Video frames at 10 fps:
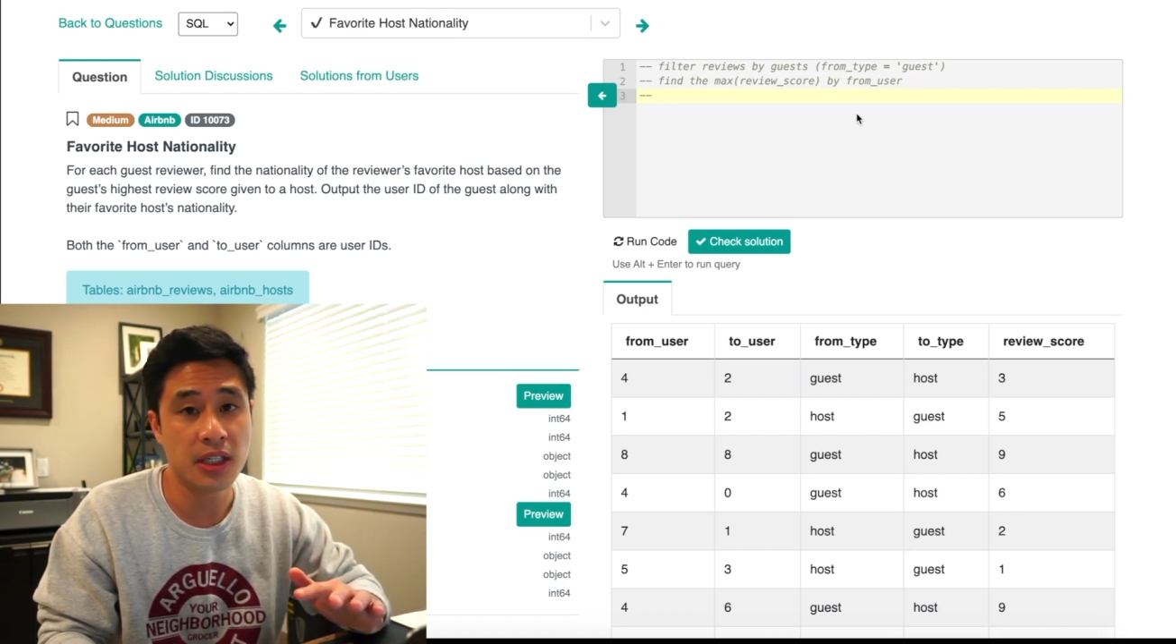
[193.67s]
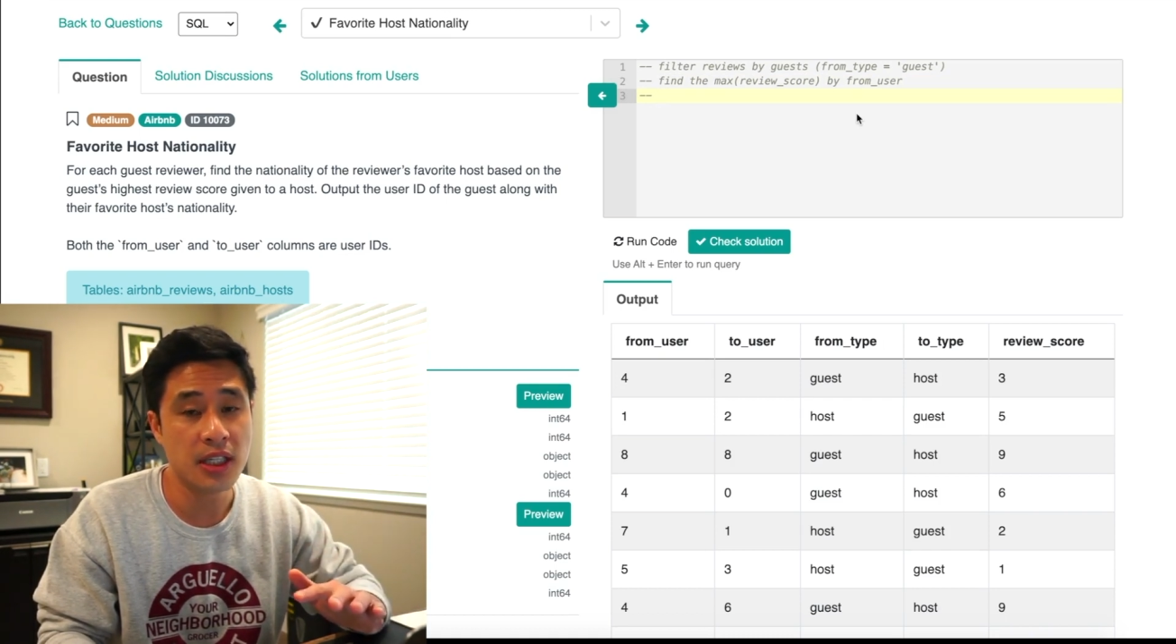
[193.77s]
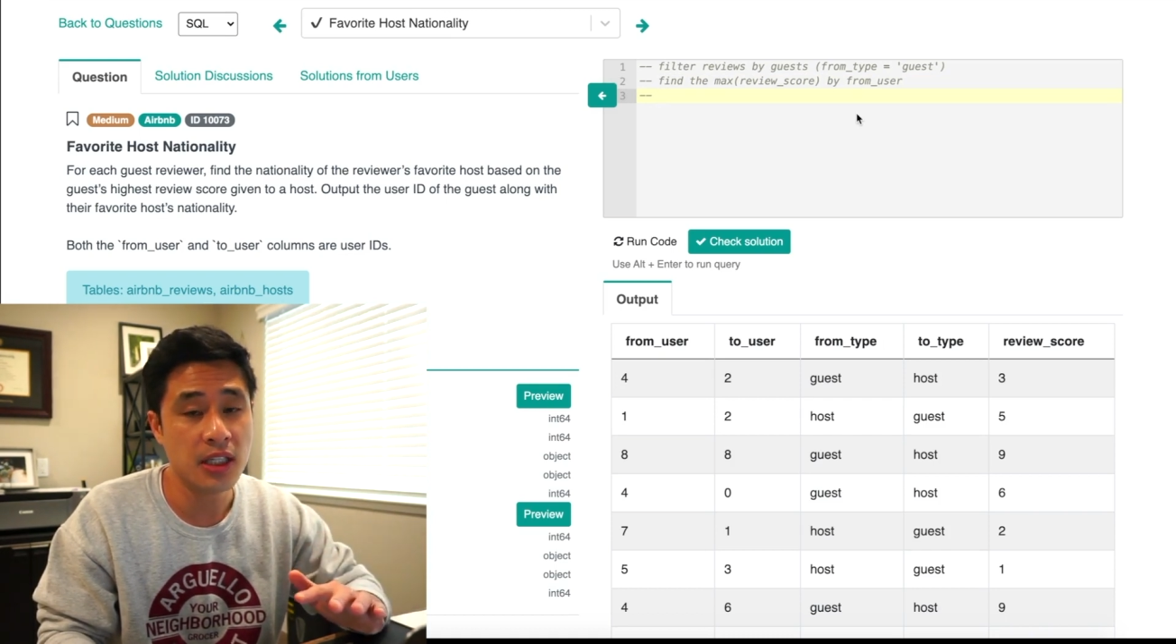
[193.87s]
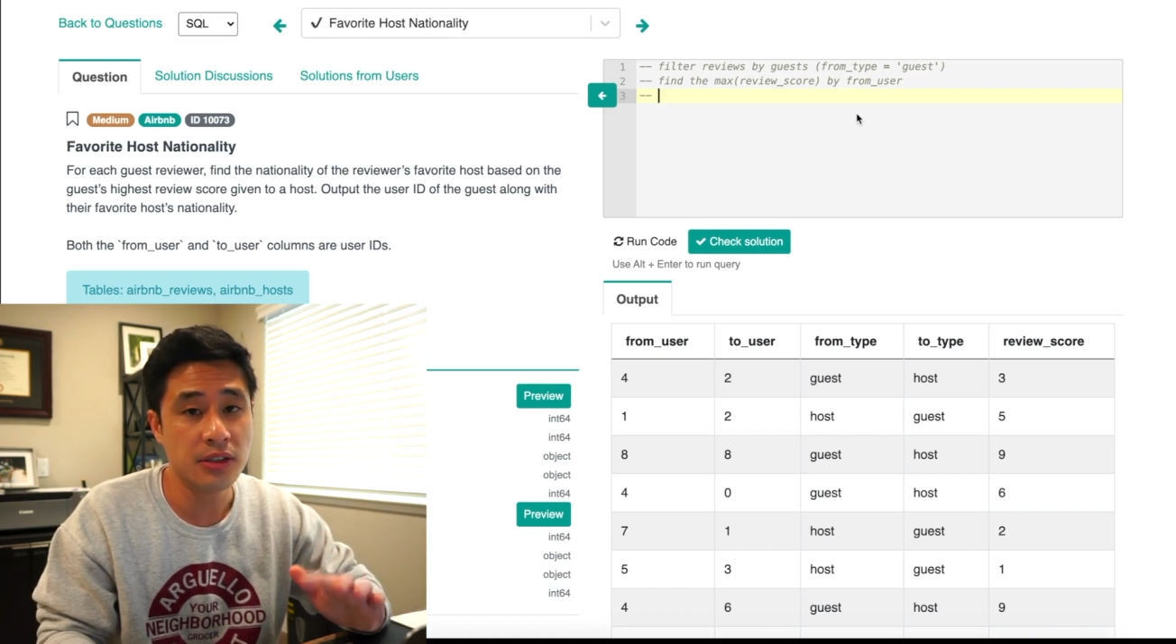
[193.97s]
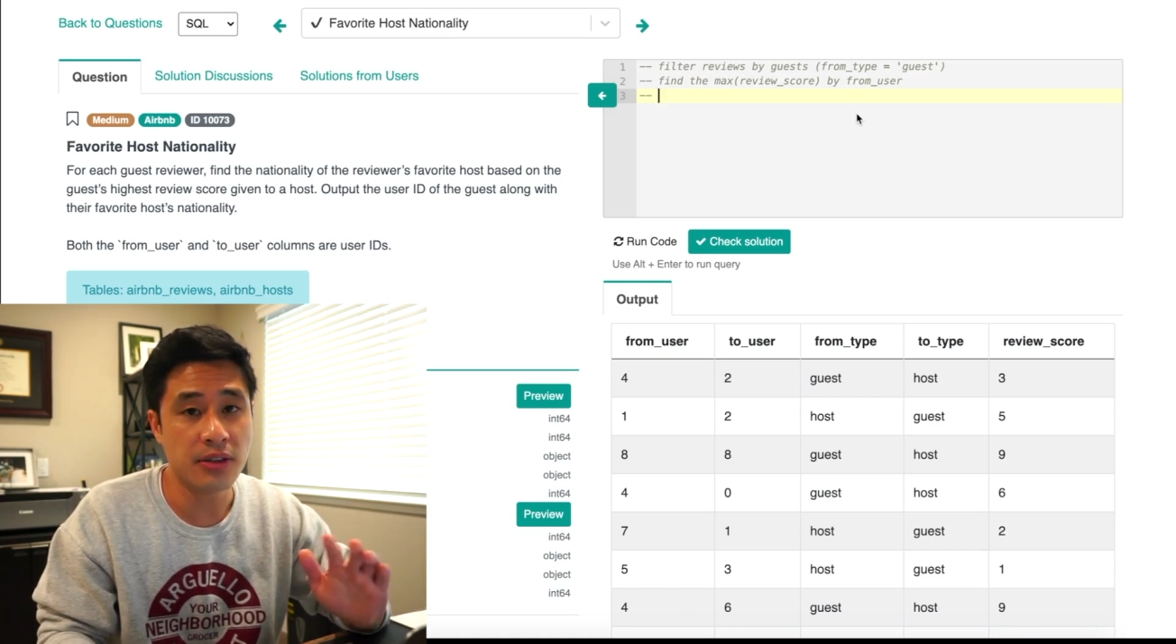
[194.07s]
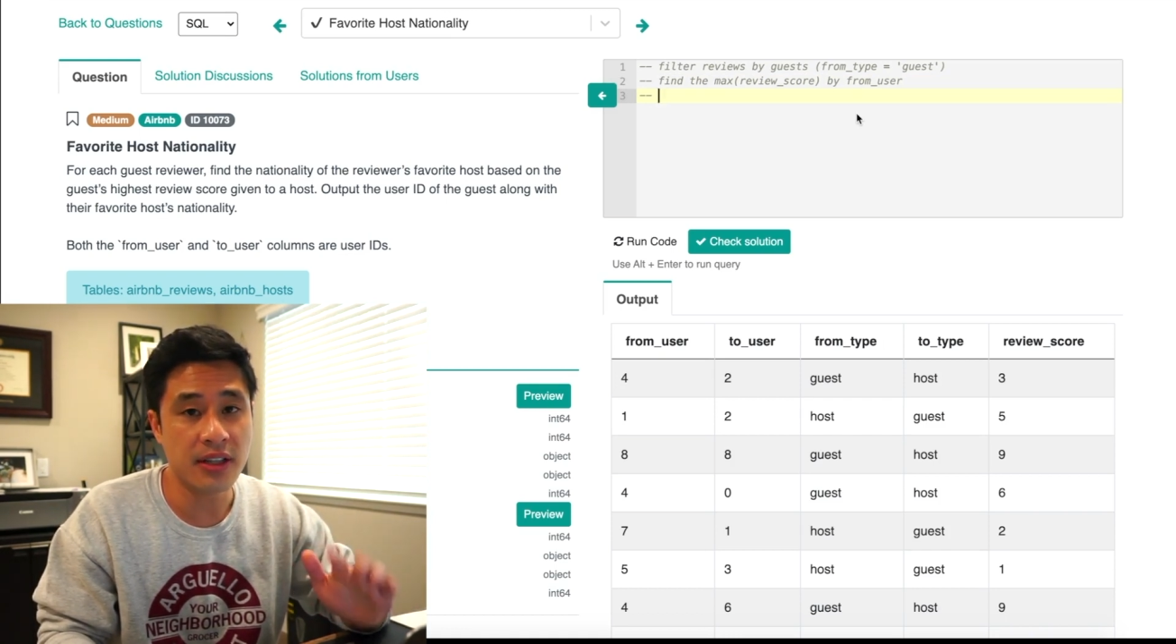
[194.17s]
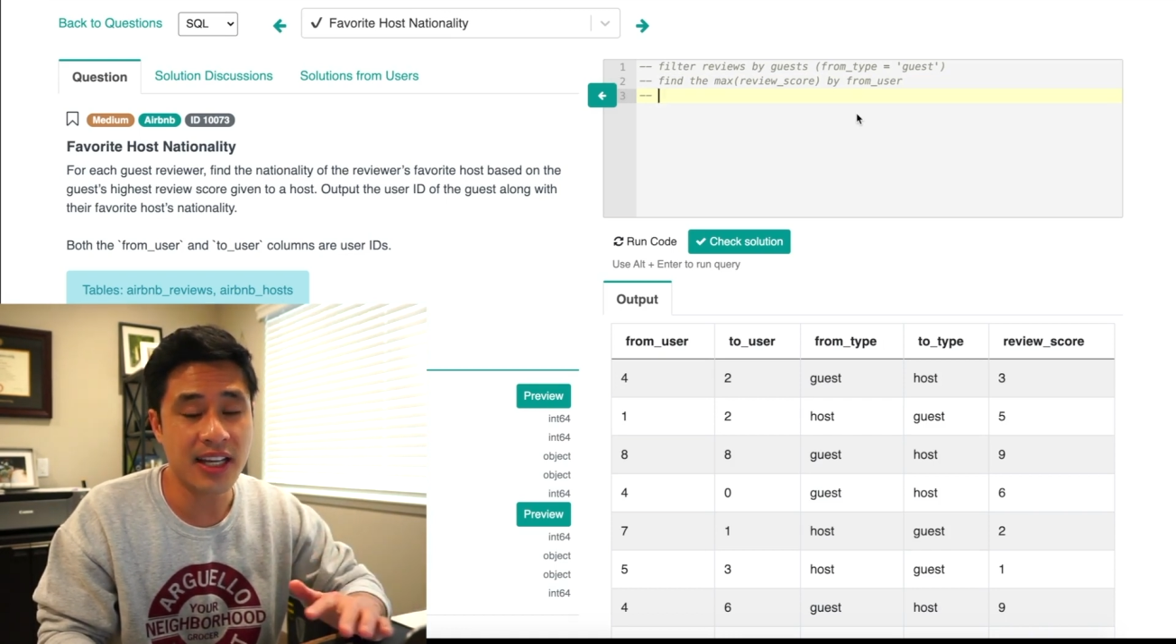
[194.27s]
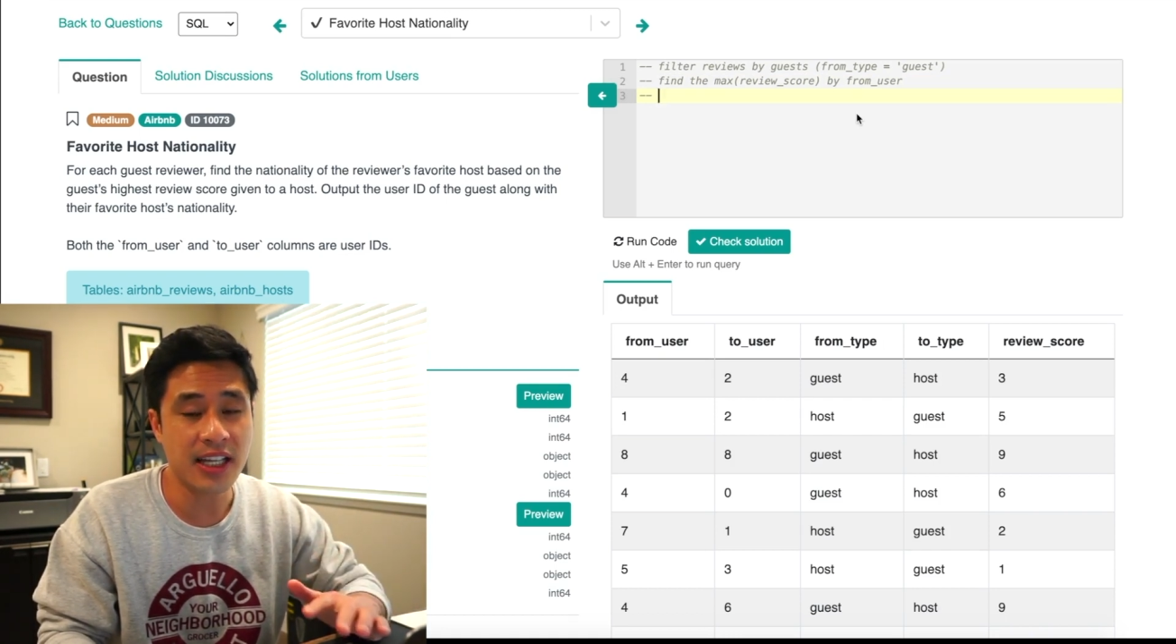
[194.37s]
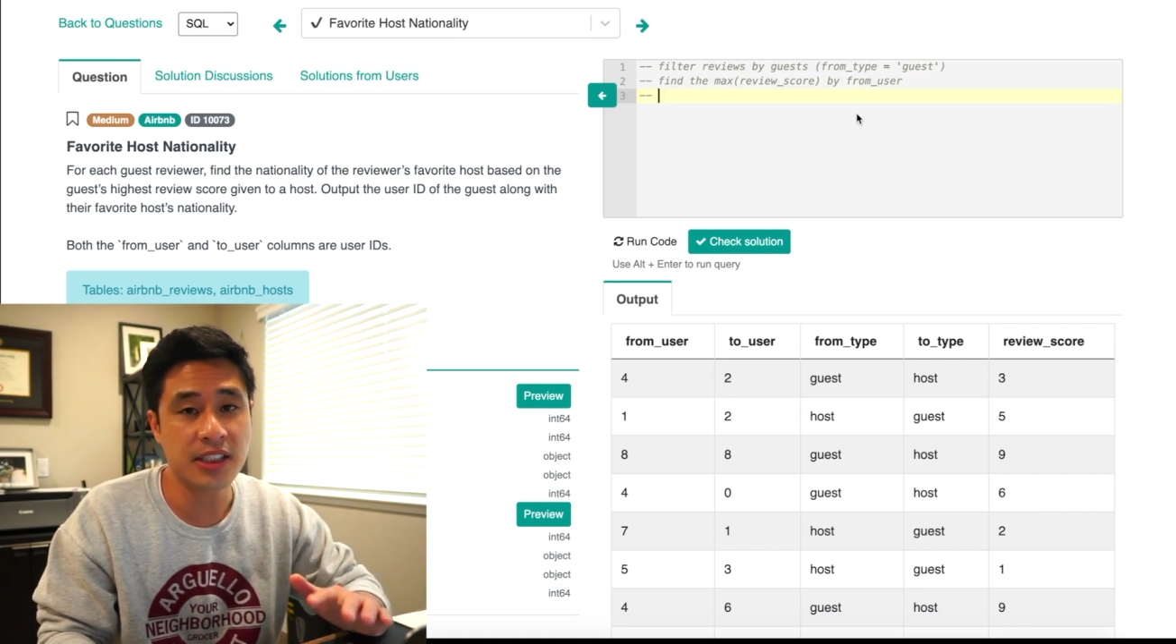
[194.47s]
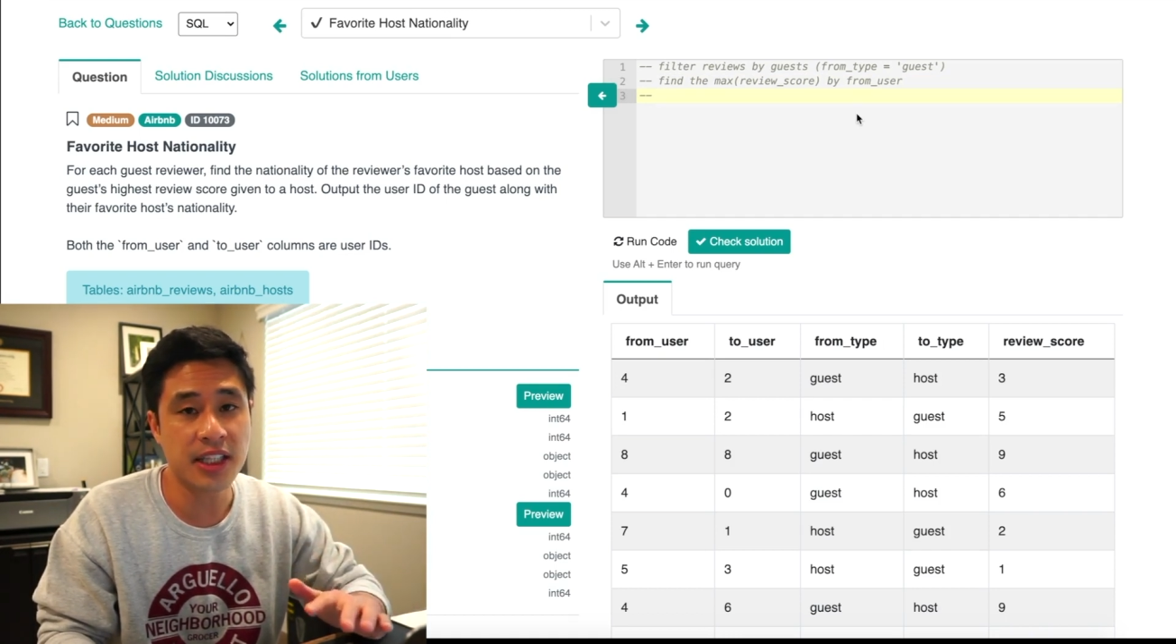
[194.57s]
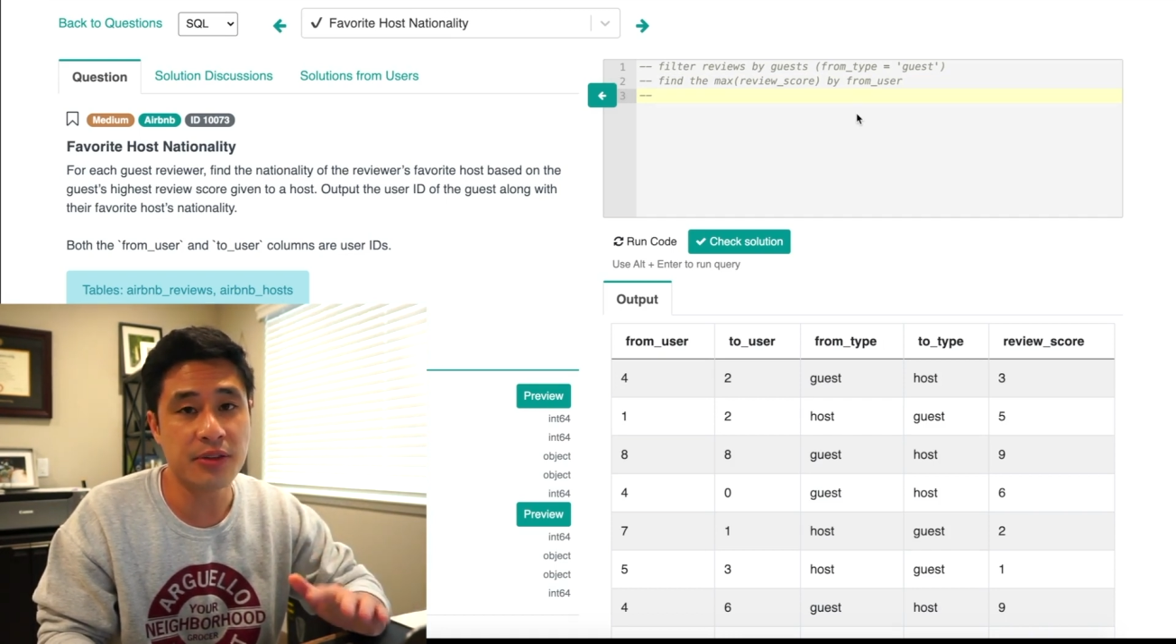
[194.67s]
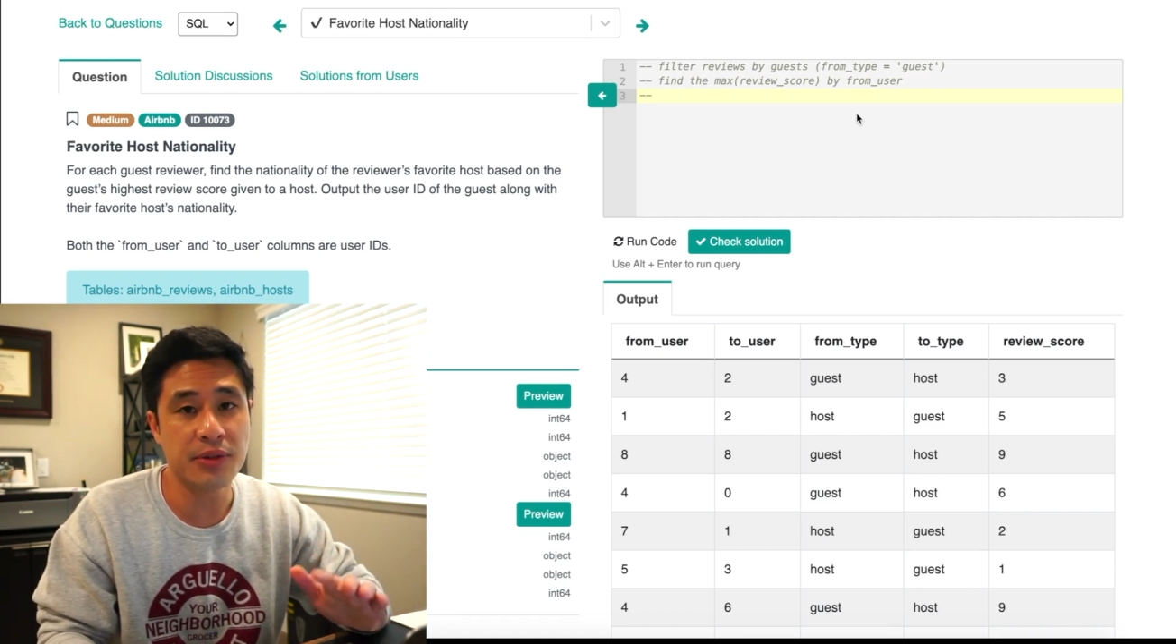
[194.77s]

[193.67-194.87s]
So the next thing